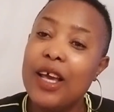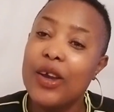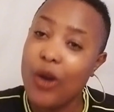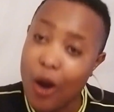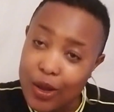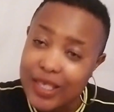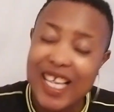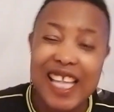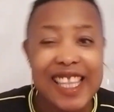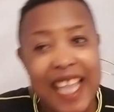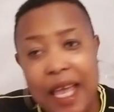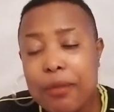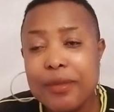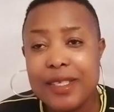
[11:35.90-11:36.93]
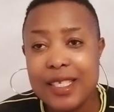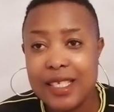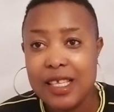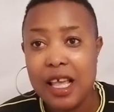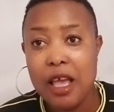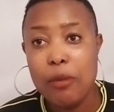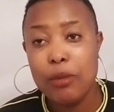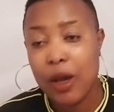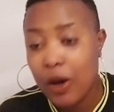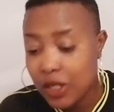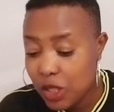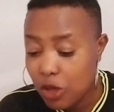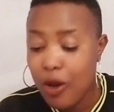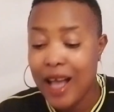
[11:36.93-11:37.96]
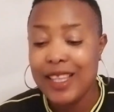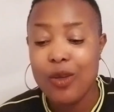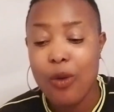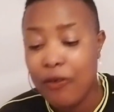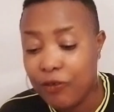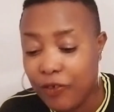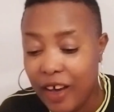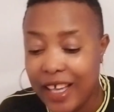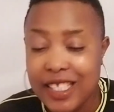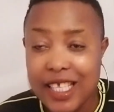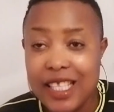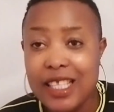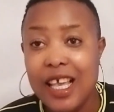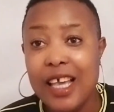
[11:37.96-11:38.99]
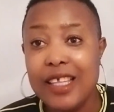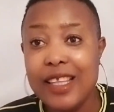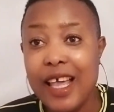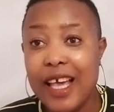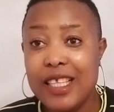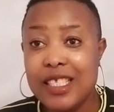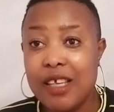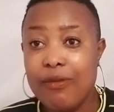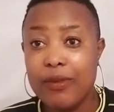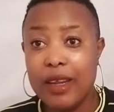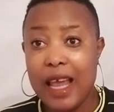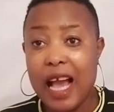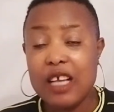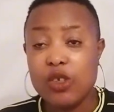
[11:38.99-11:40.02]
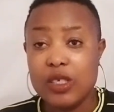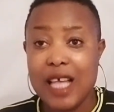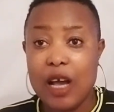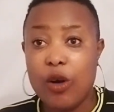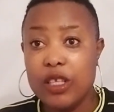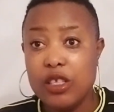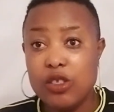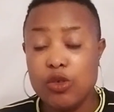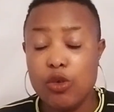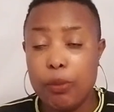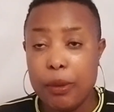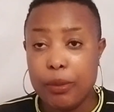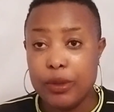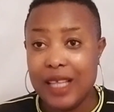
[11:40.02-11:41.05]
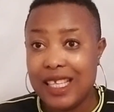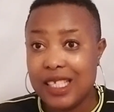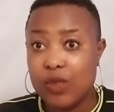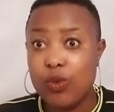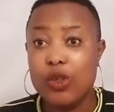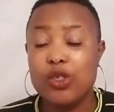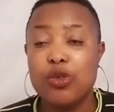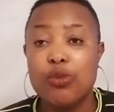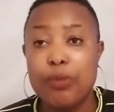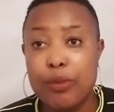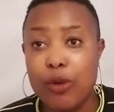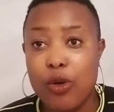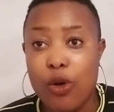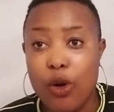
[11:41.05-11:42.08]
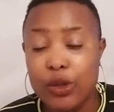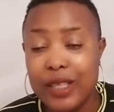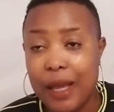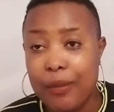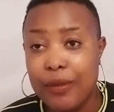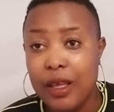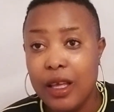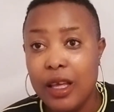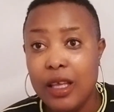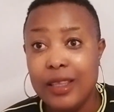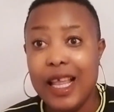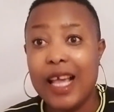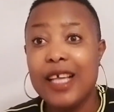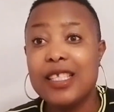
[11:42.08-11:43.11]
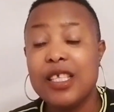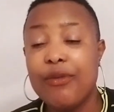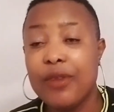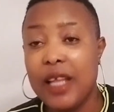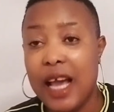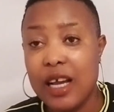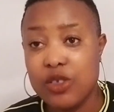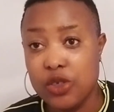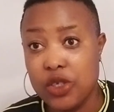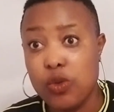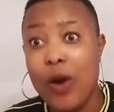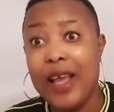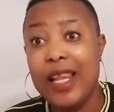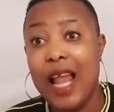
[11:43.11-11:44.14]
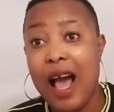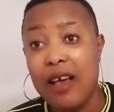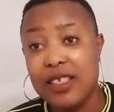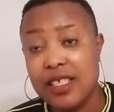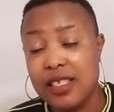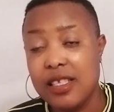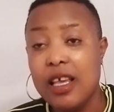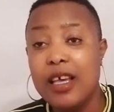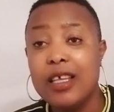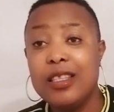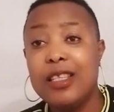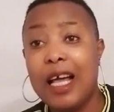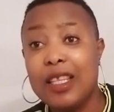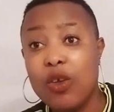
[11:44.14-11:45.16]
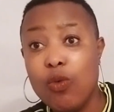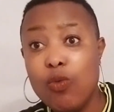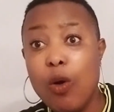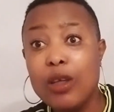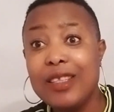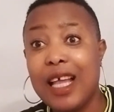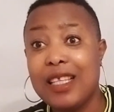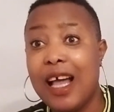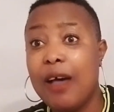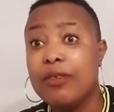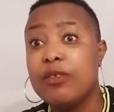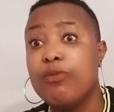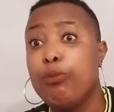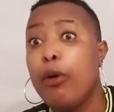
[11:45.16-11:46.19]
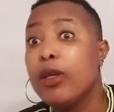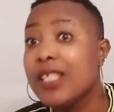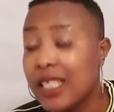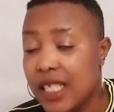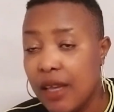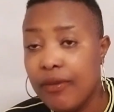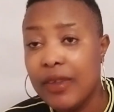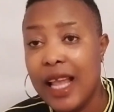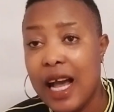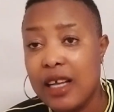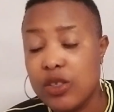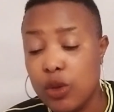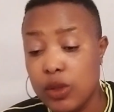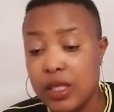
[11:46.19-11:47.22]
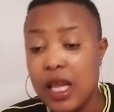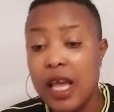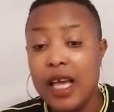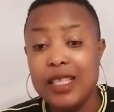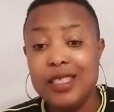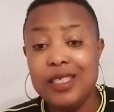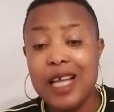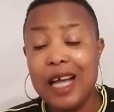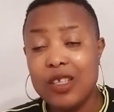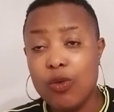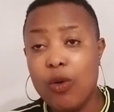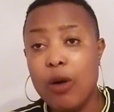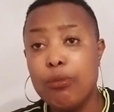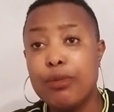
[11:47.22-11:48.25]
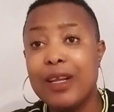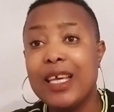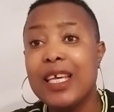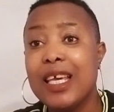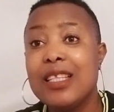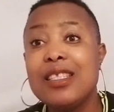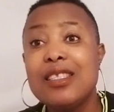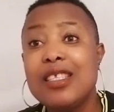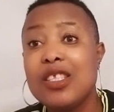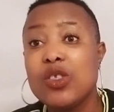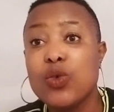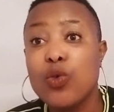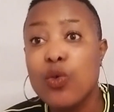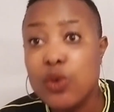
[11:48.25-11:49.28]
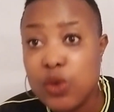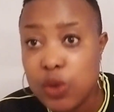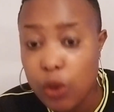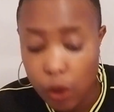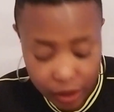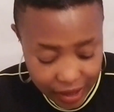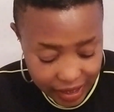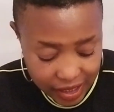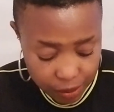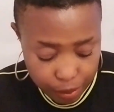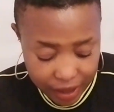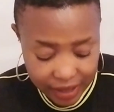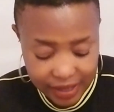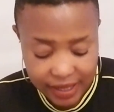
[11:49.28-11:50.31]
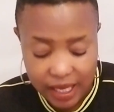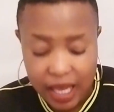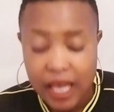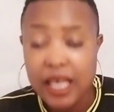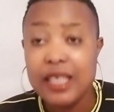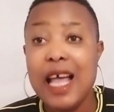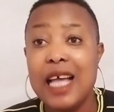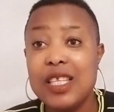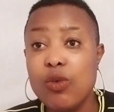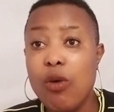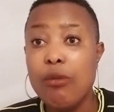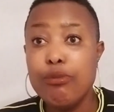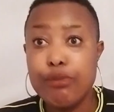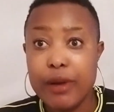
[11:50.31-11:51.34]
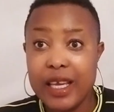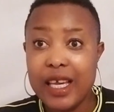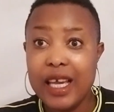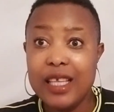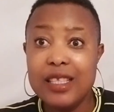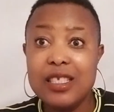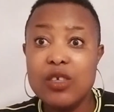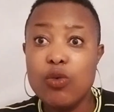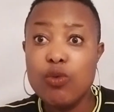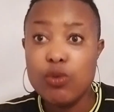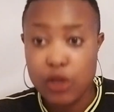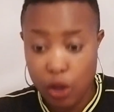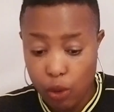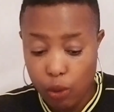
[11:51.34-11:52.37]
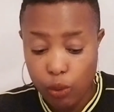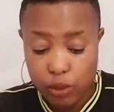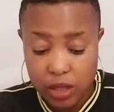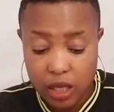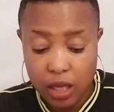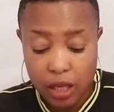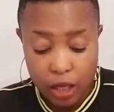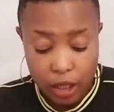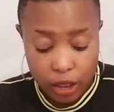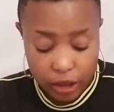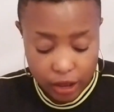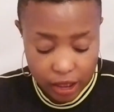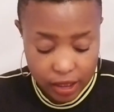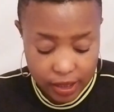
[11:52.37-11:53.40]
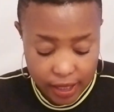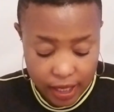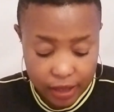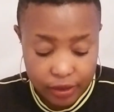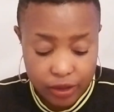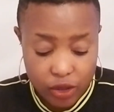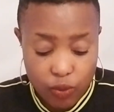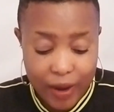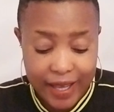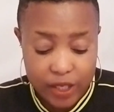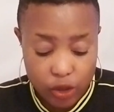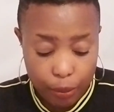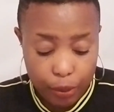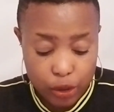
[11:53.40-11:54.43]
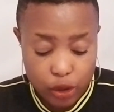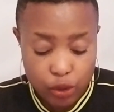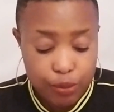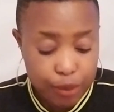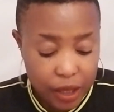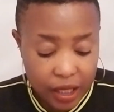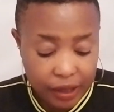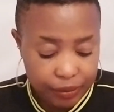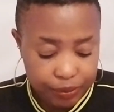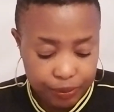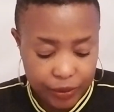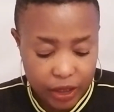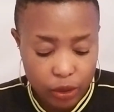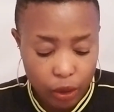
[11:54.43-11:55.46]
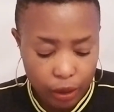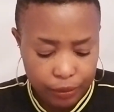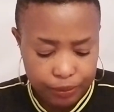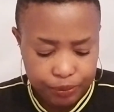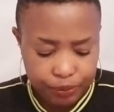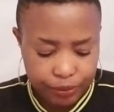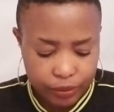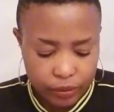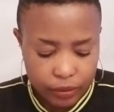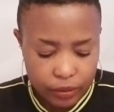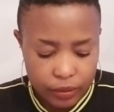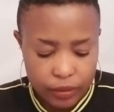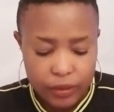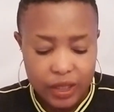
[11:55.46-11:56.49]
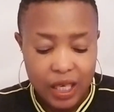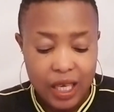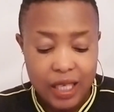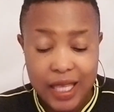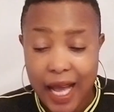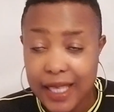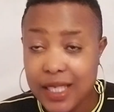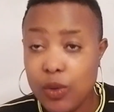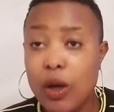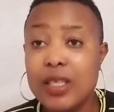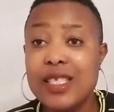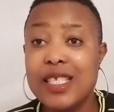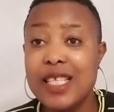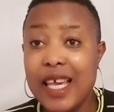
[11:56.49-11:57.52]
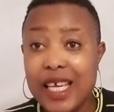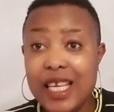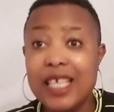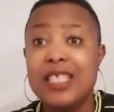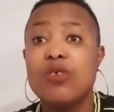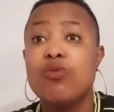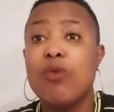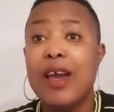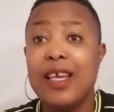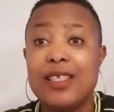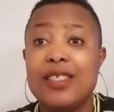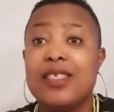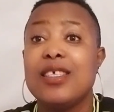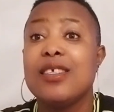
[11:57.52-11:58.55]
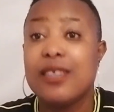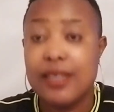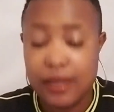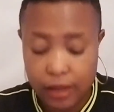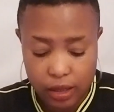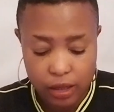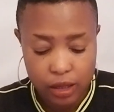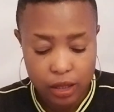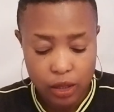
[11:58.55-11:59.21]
Call their names because you are the one fighting negative reactors according to you people. That's what you people call them, negative reactors. While us, they are the one that are positive reactors. They are the one bringing the truth on this space. They are the one bringing the thing the way it's supposed to be. You know? They are the one saying it the way it is.